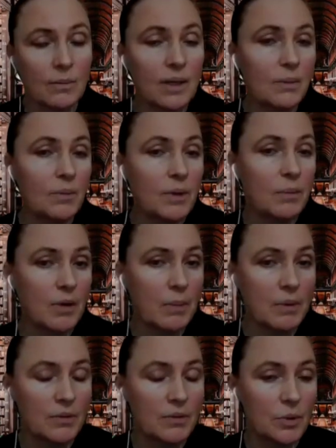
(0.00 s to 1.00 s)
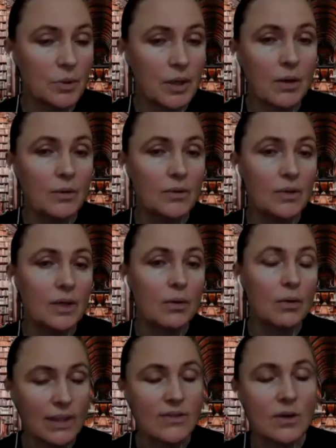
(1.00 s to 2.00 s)
Many people have been talking on the
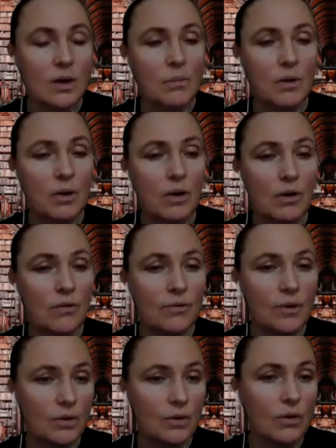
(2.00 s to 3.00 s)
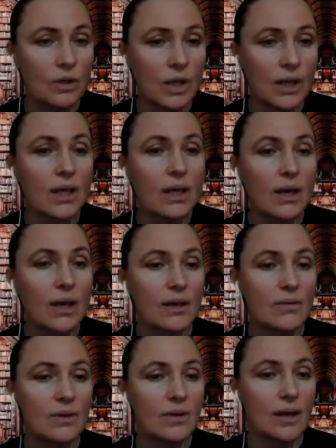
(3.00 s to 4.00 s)
old example of Kodak
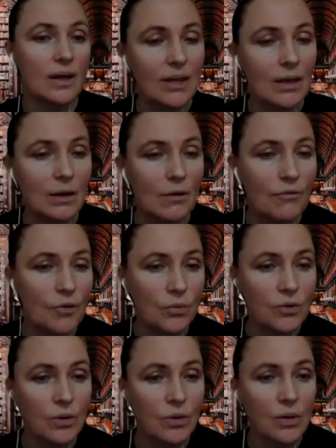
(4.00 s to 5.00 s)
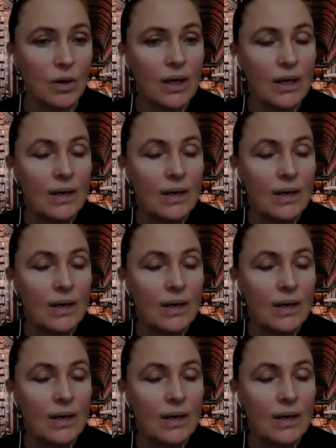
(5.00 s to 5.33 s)
and taking a photo.